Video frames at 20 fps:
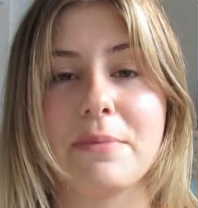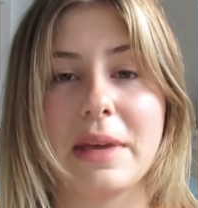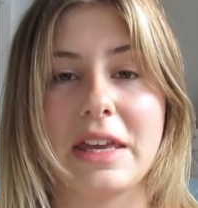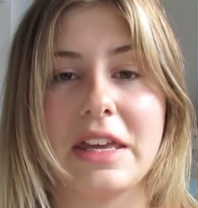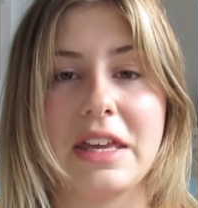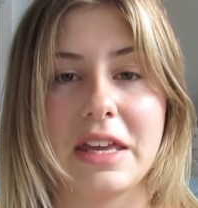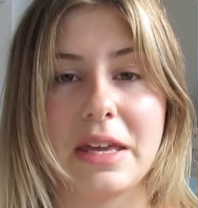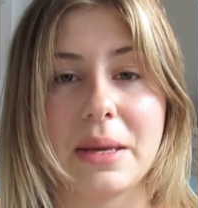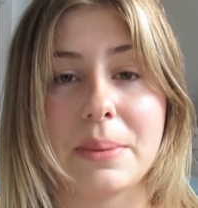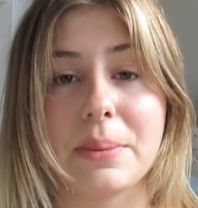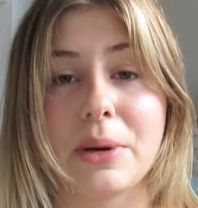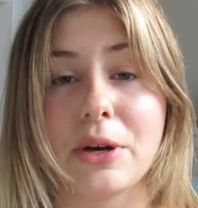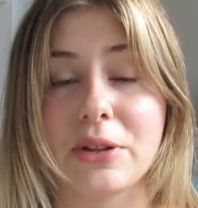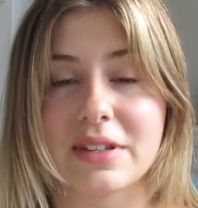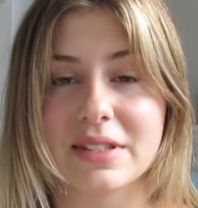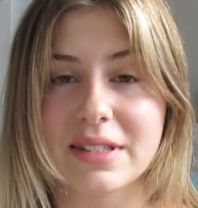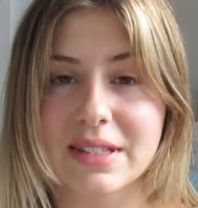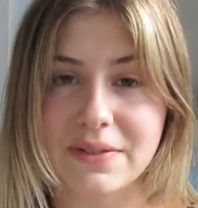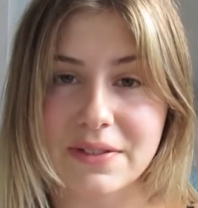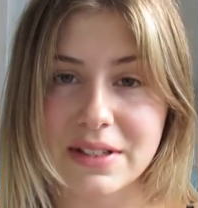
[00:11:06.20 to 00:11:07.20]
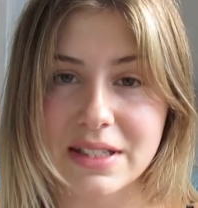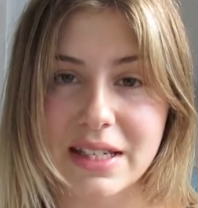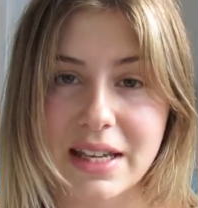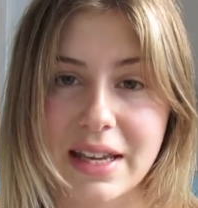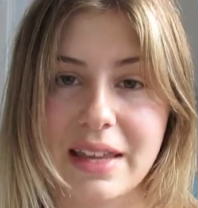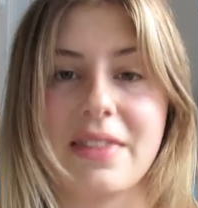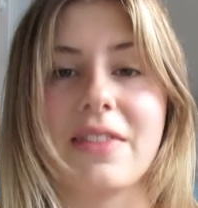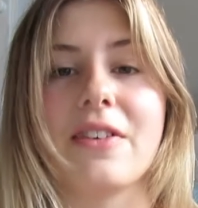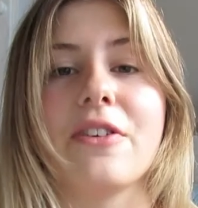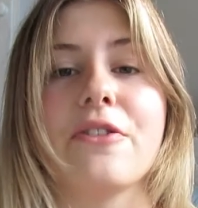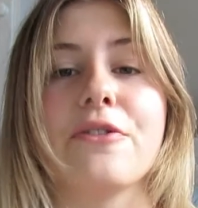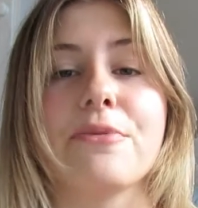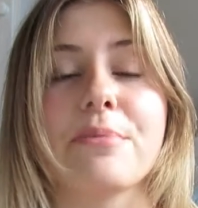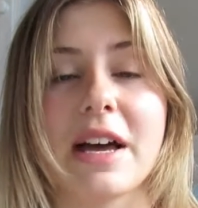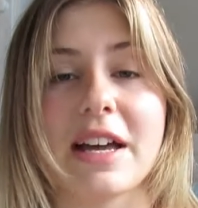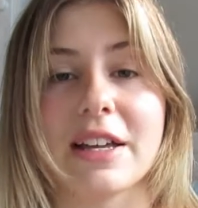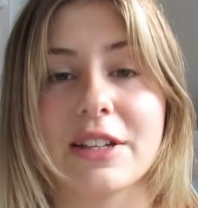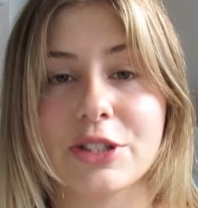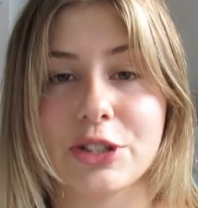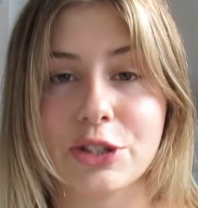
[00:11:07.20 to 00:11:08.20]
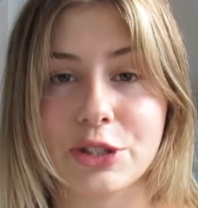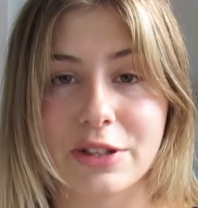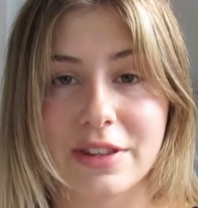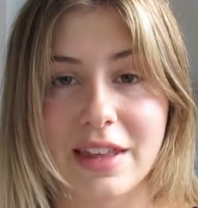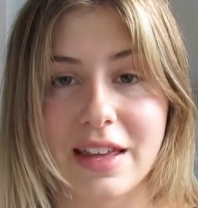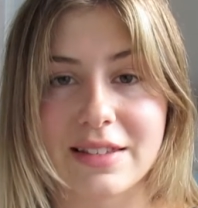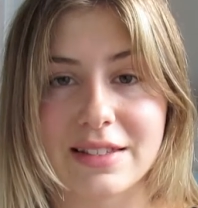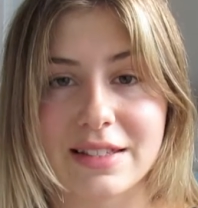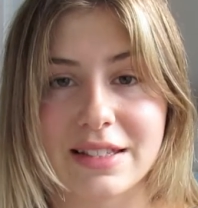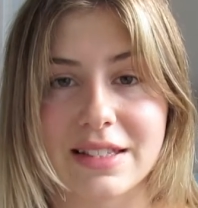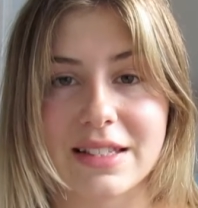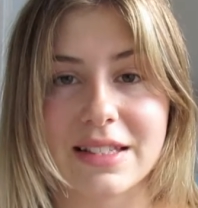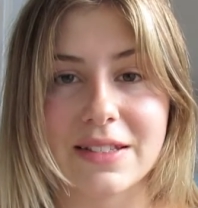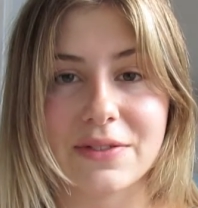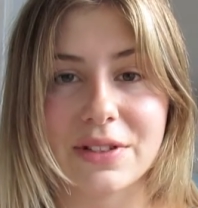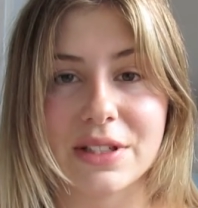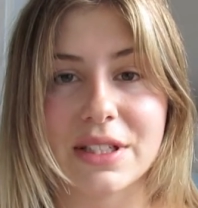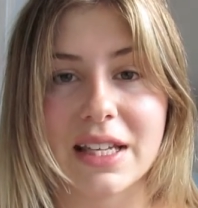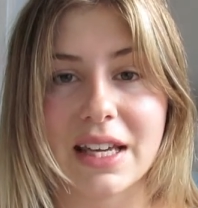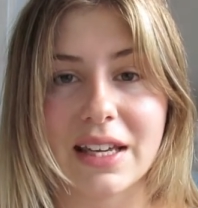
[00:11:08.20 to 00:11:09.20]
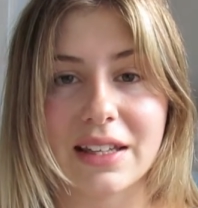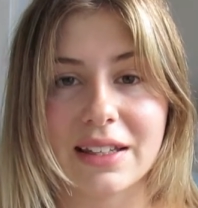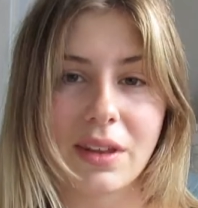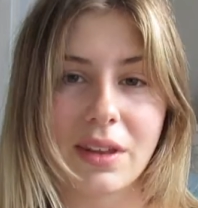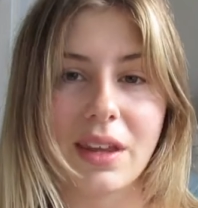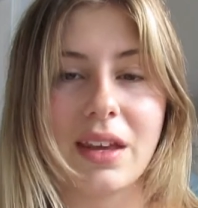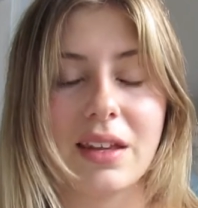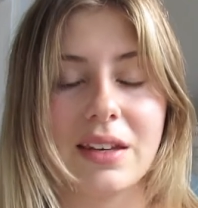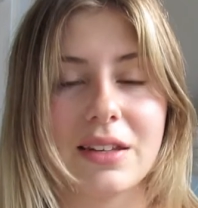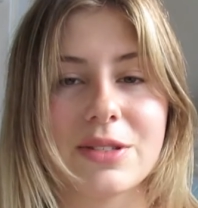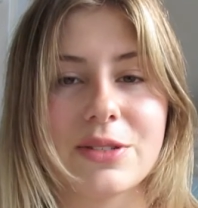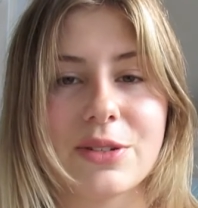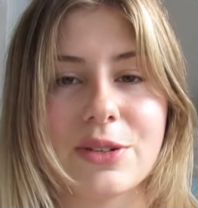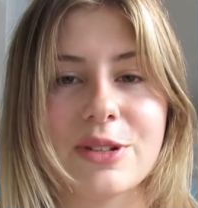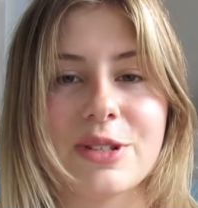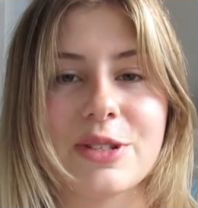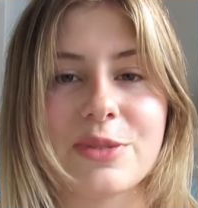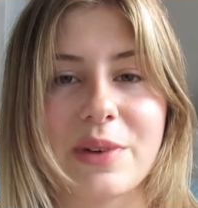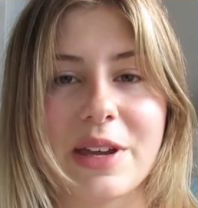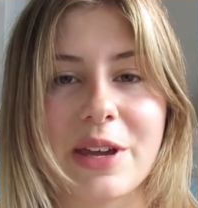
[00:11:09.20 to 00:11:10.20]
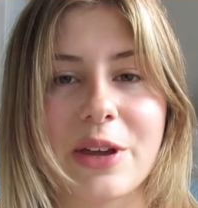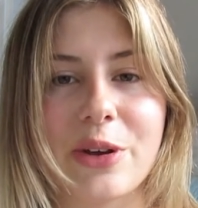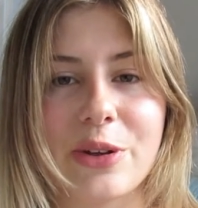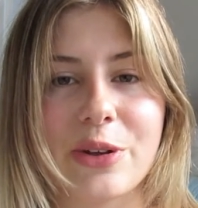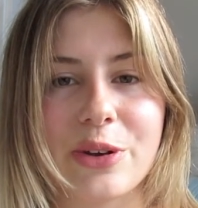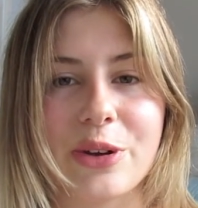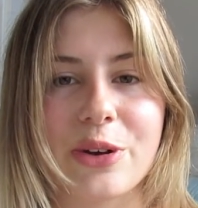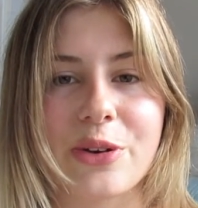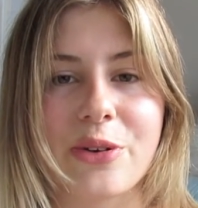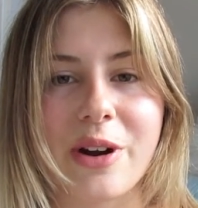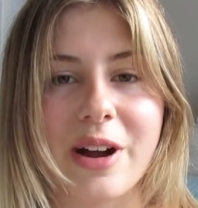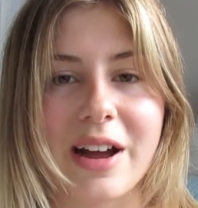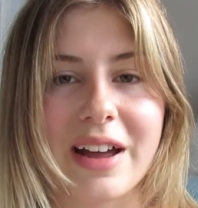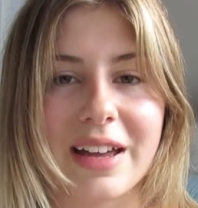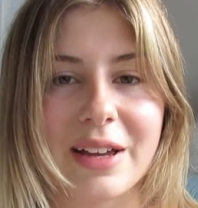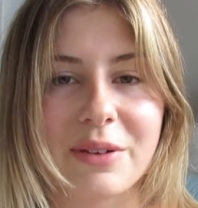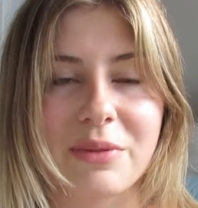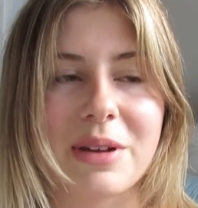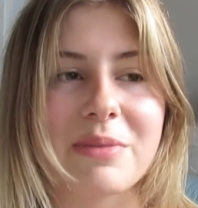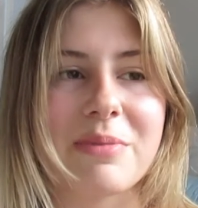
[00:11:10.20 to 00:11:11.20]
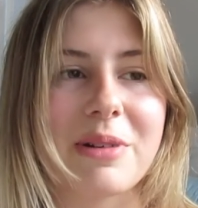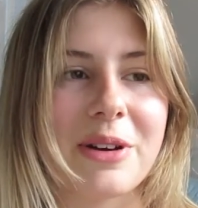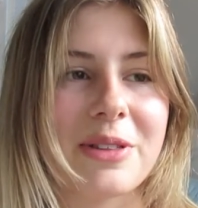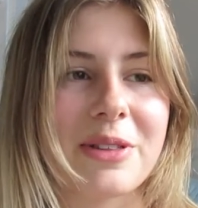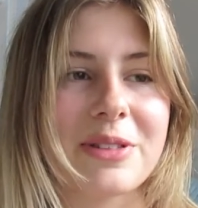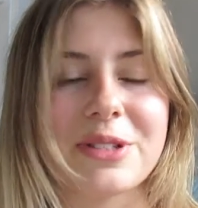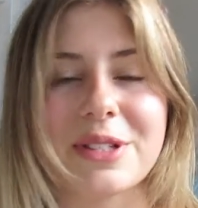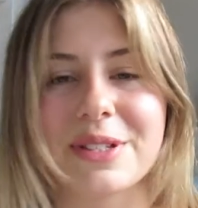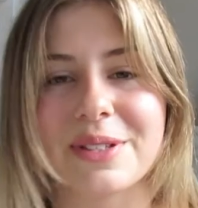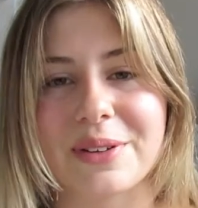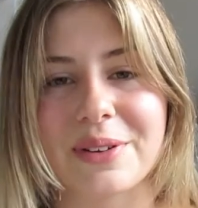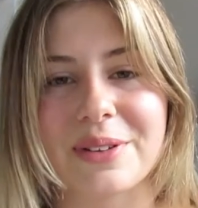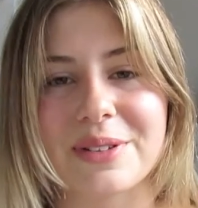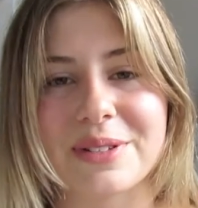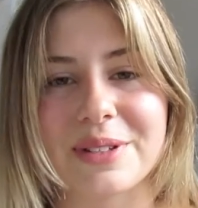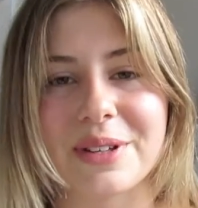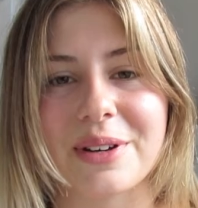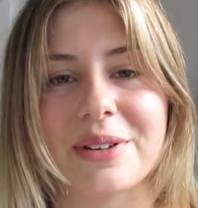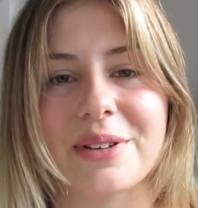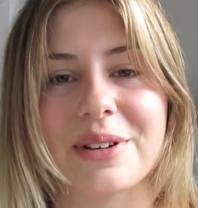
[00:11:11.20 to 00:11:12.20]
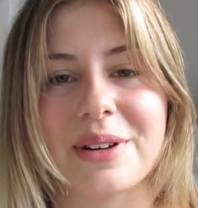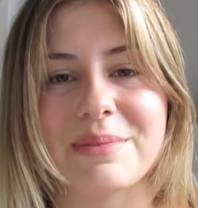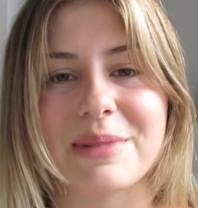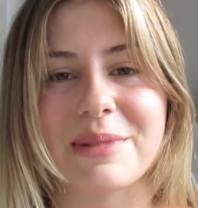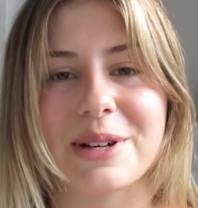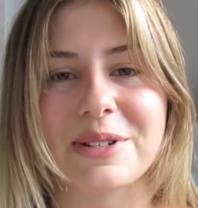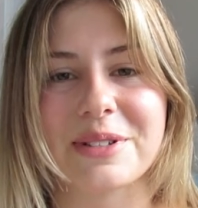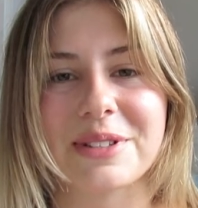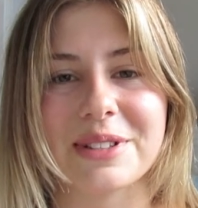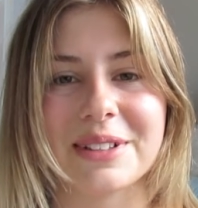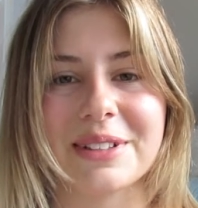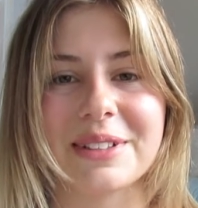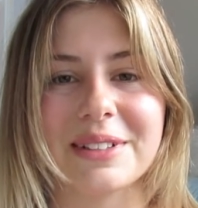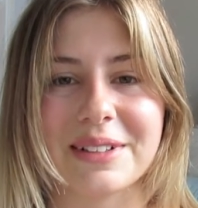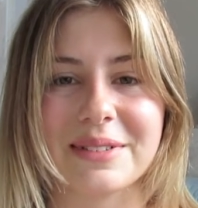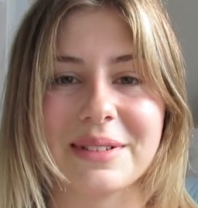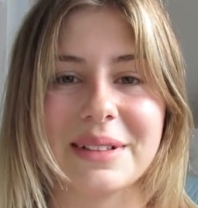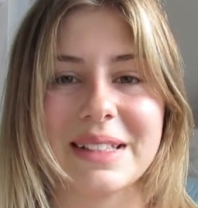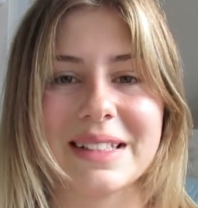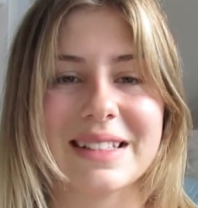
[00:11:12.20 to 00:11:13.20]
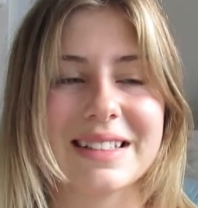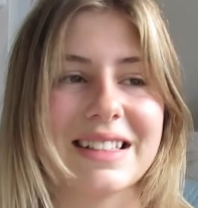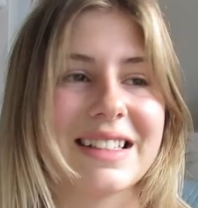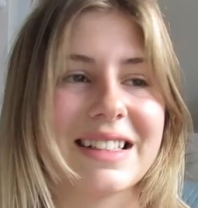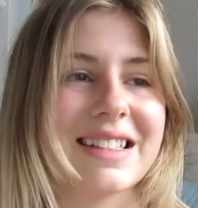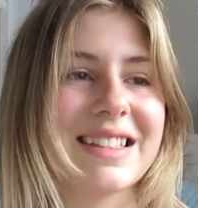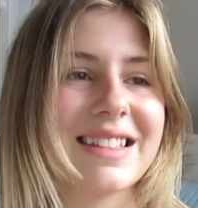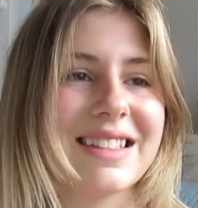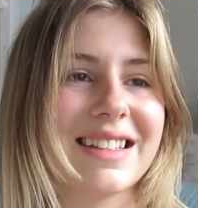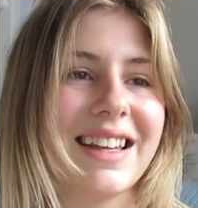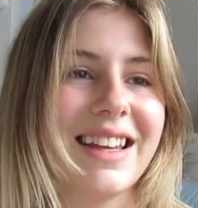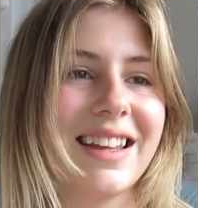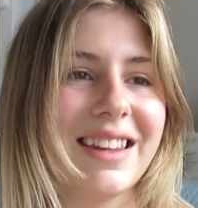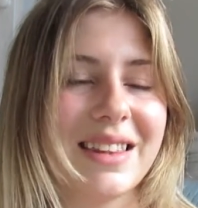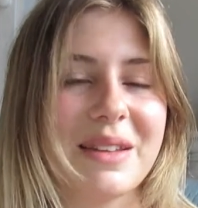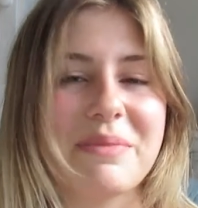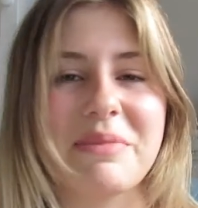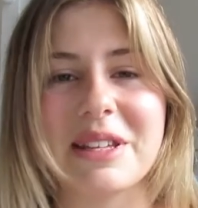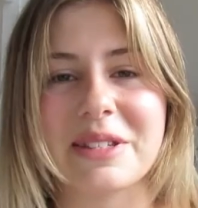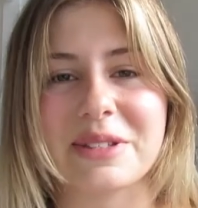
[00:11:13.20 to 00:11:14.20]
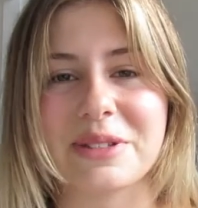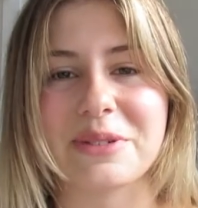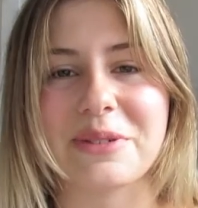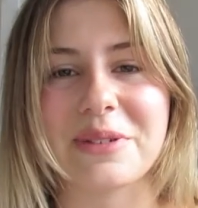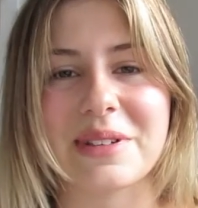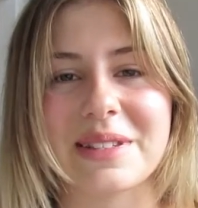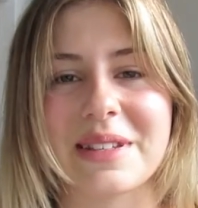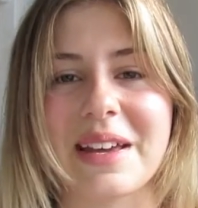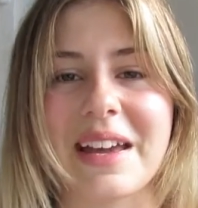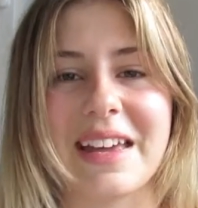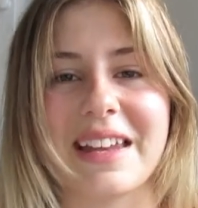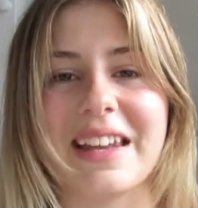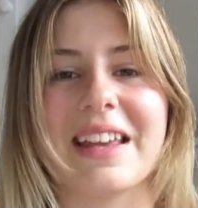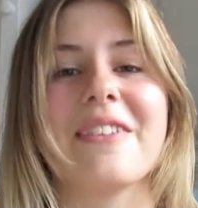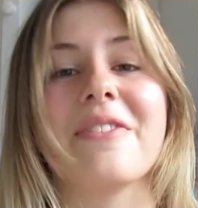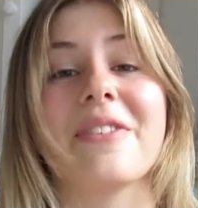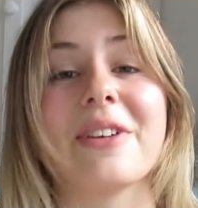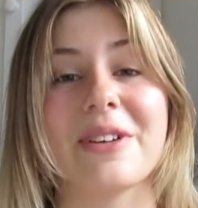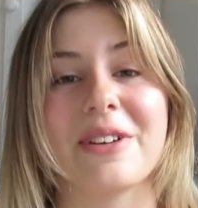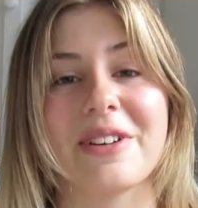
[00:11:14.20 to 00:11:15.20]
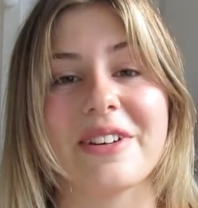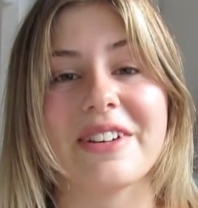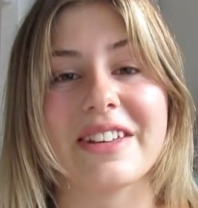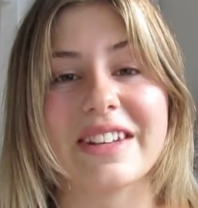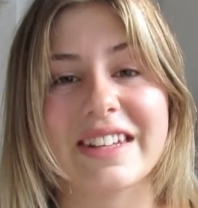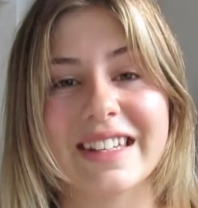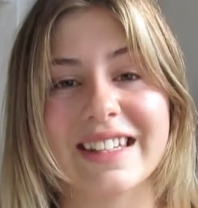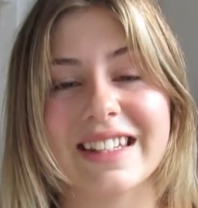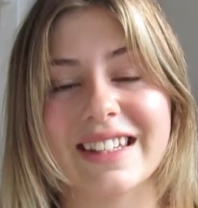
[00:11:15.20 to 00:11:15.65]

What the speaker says: p.m. on the 17th of March 2017. And as soon as we heard her crying, we both just got so emotional. It was just the best noise I had ever heard.